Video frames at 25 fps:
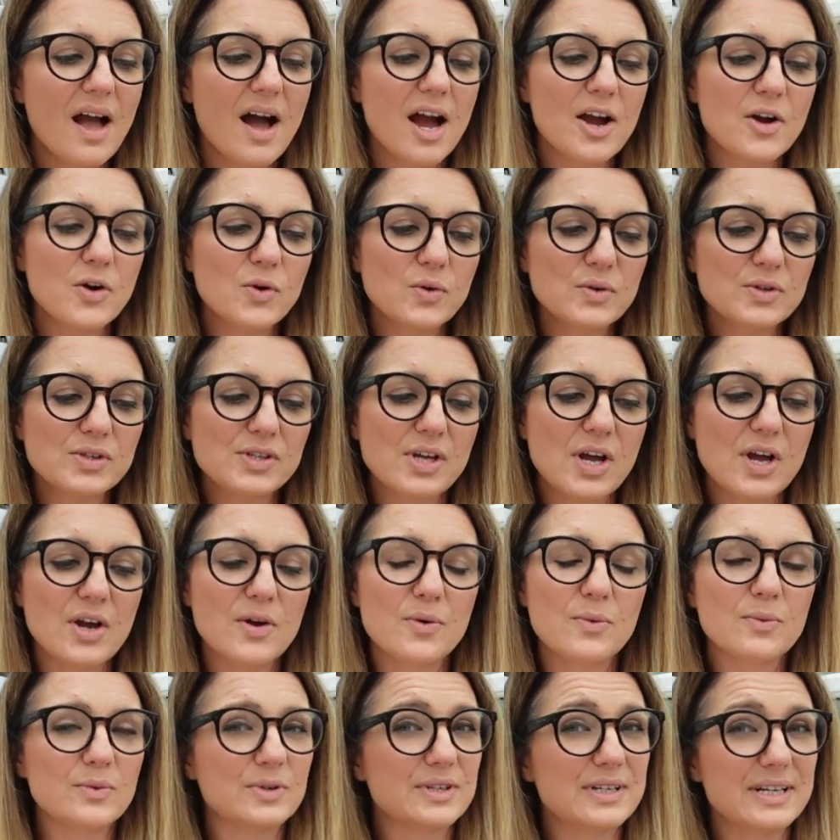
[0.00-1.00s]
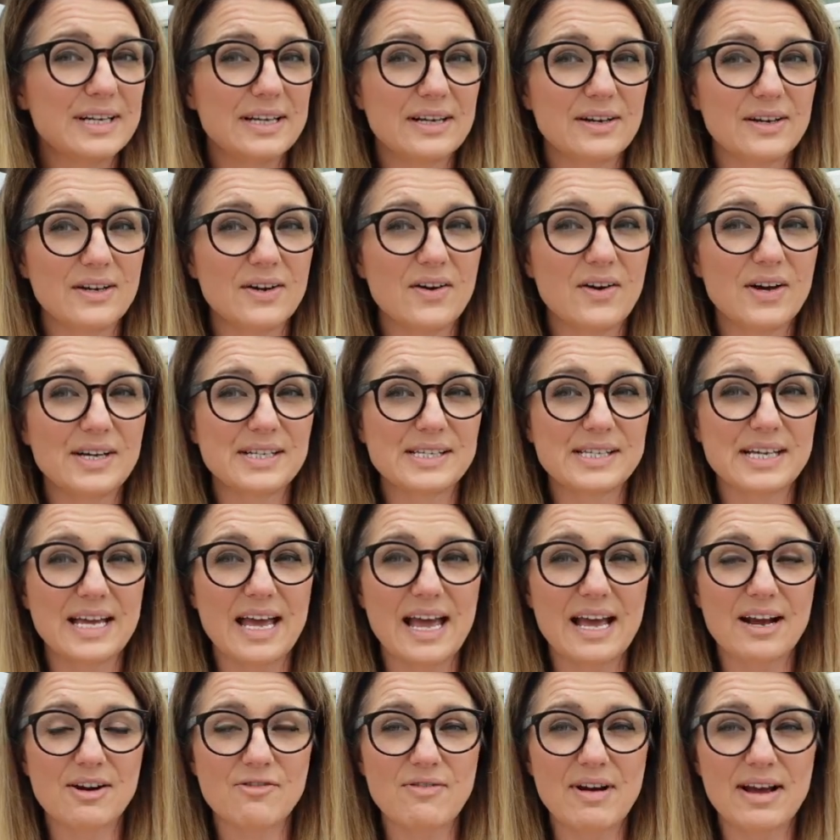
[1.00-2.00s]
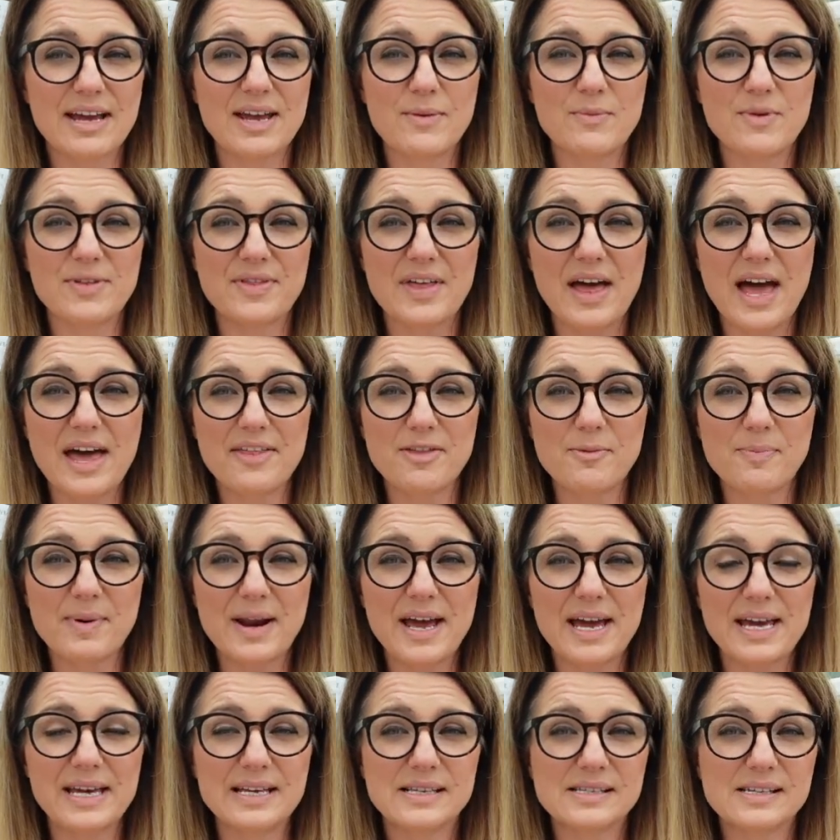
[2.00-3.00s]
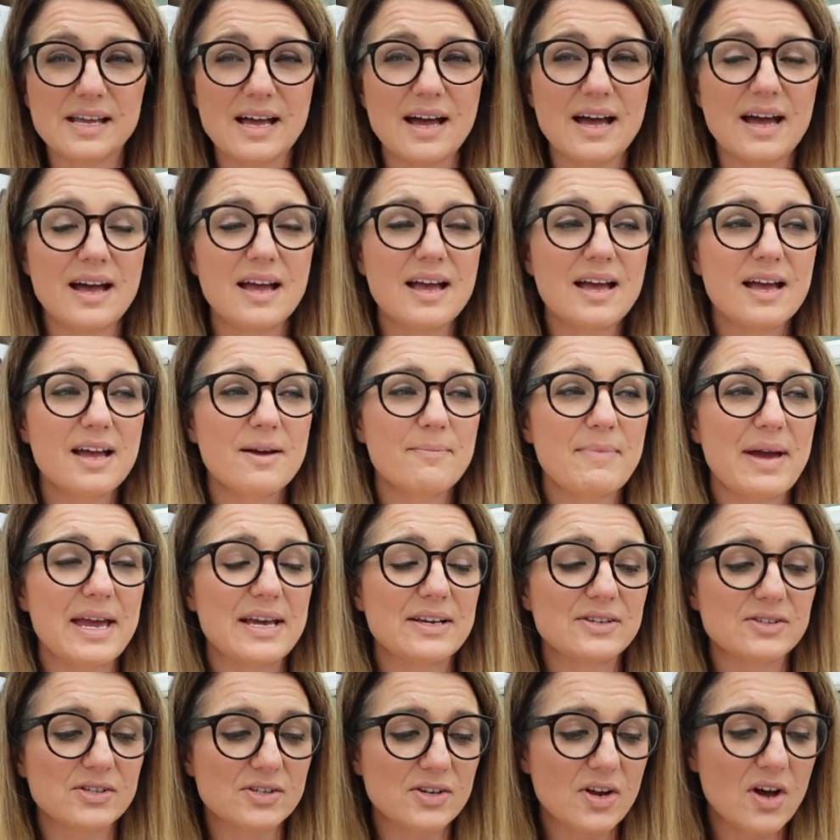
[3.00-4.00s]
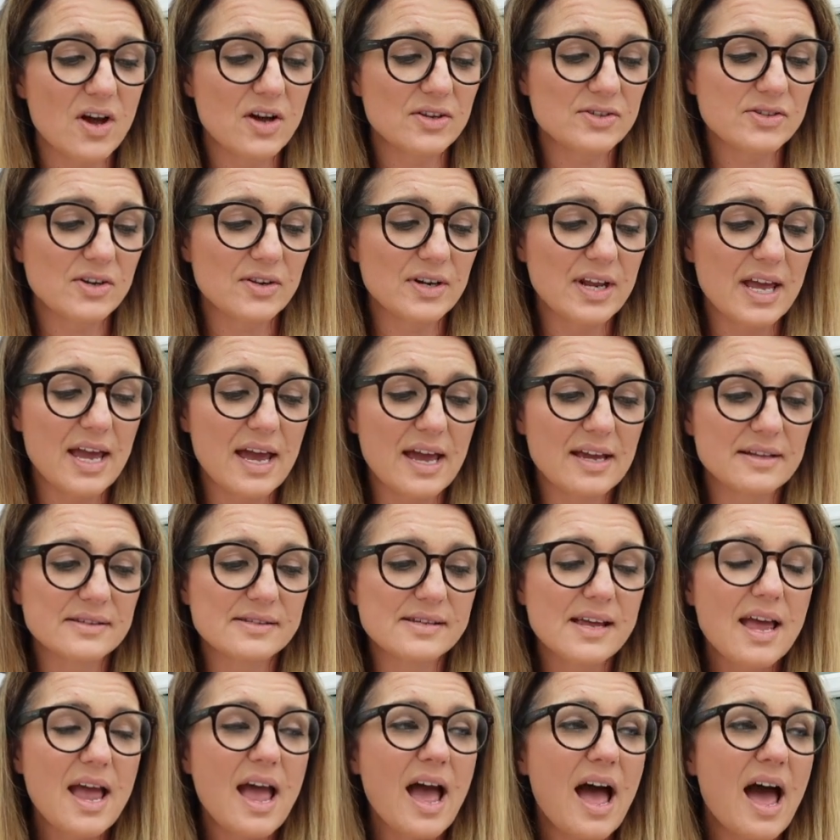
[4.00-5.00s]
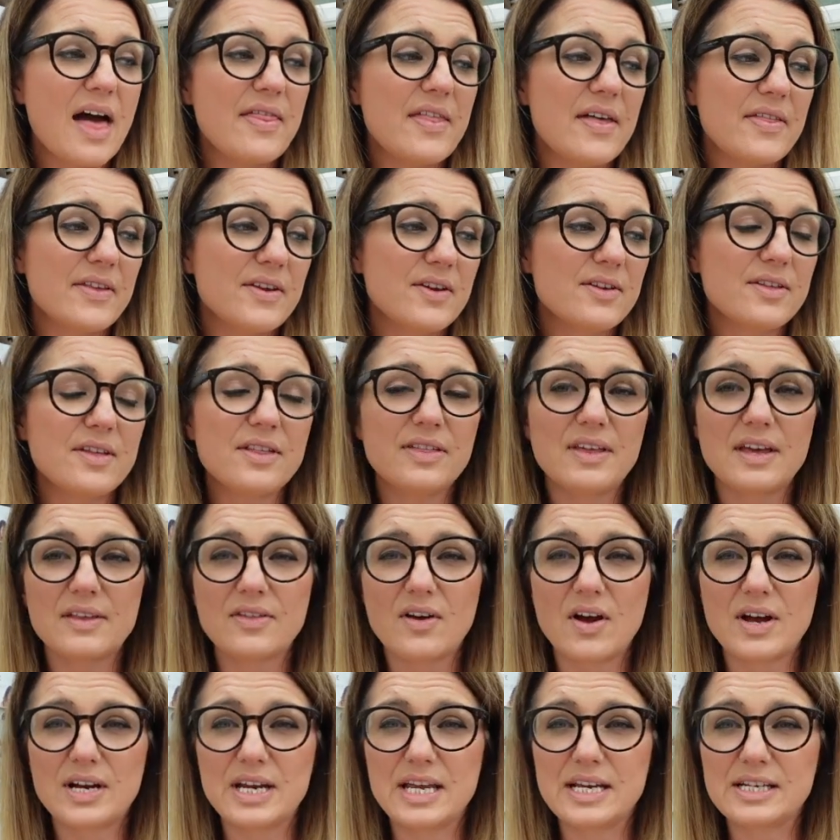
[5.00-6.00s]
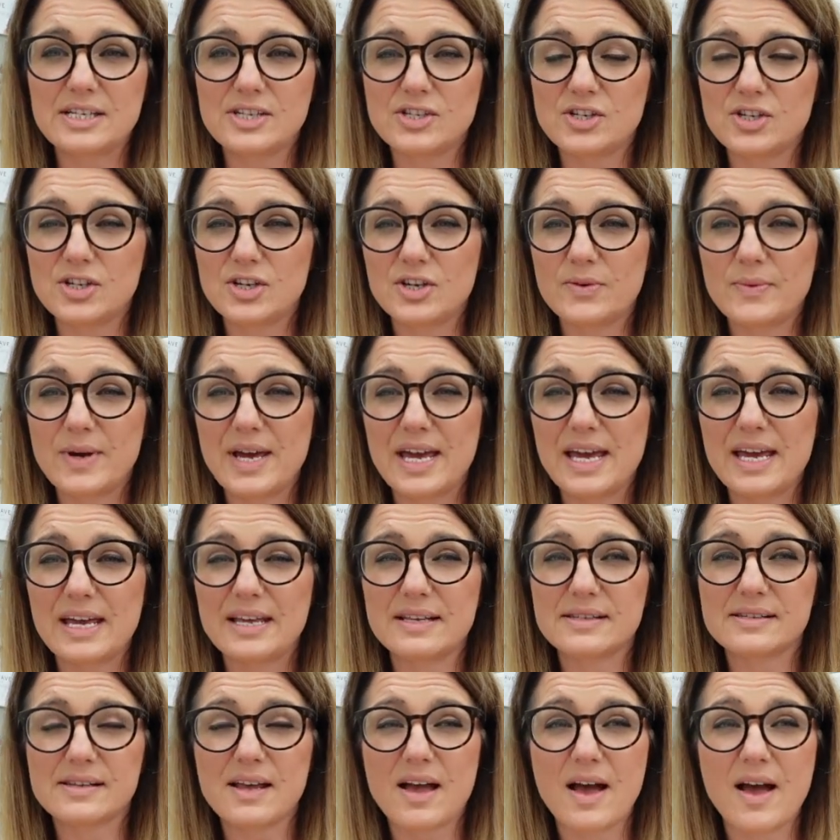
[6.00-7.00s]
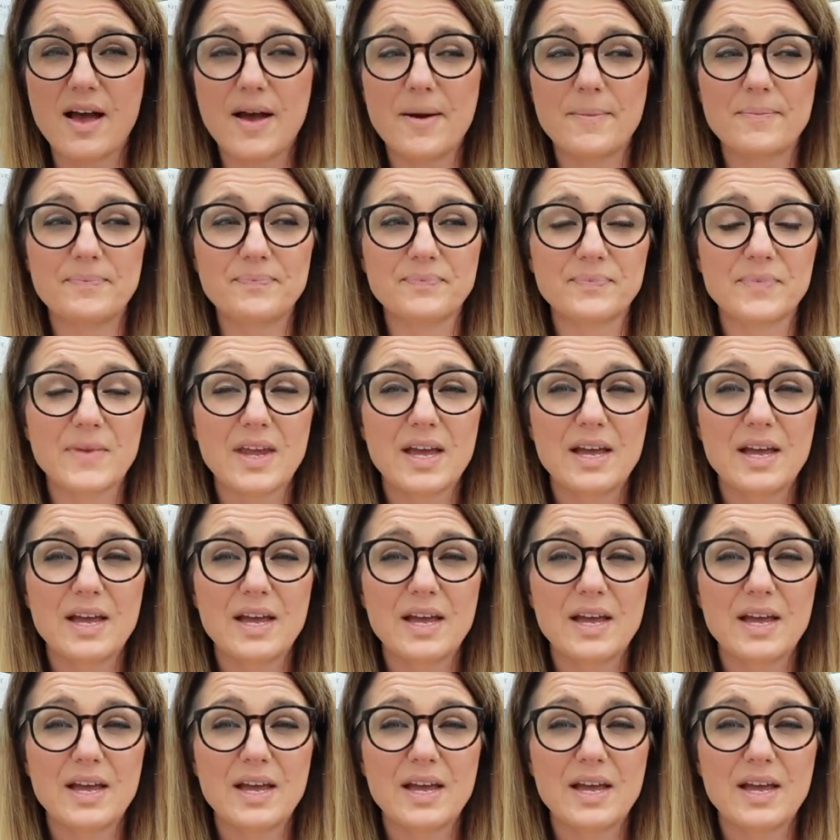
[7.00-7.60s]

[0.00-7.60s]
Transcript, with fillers: I also would like to get cracking with the heather blazer, make a start on it. And then the other thing that I need to do is um,